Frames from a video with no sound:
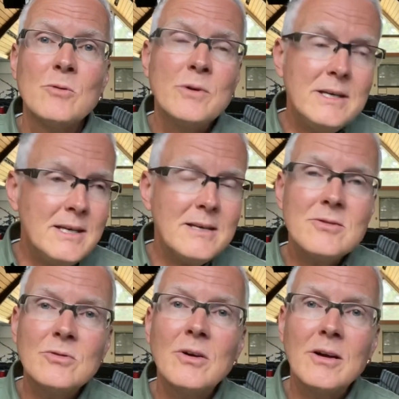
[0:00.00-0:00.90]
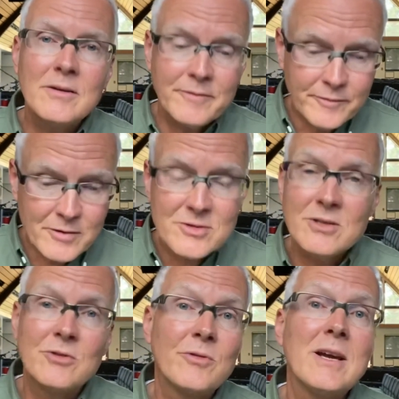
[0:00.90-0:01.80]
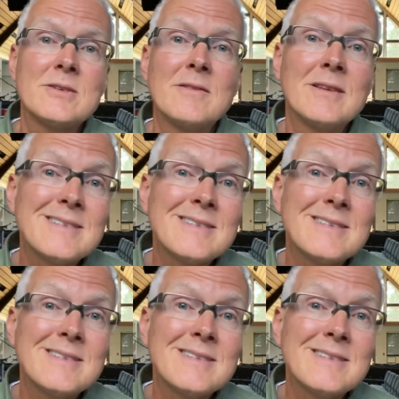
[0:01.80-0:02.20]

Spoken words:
we need to first address the